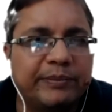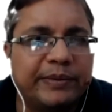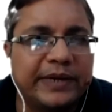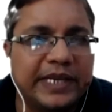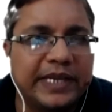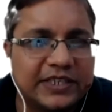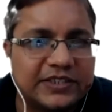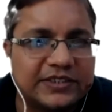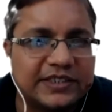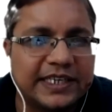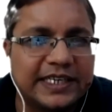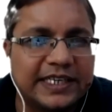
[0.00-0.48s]

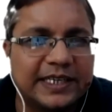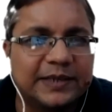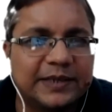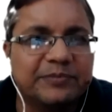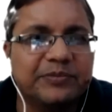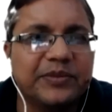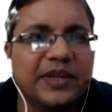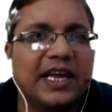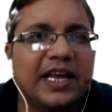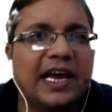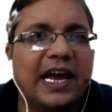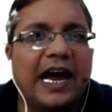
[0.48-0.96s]
PhD
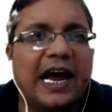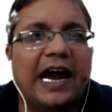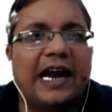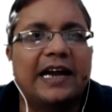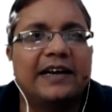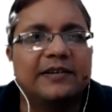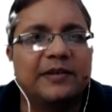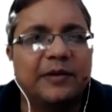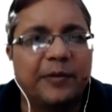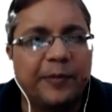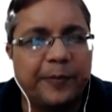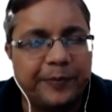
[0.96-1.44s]

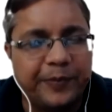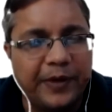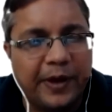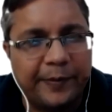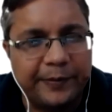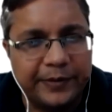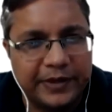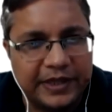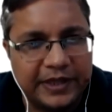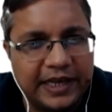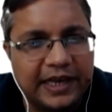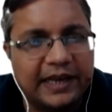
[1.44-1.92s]
and
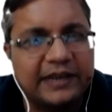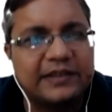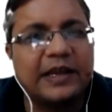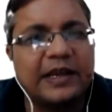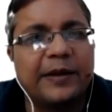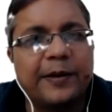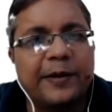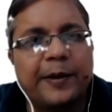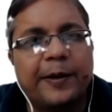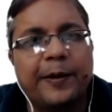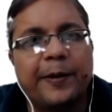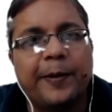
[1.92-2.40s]
they
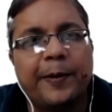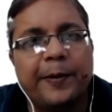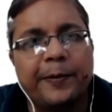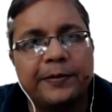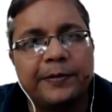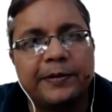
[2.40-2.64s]
are,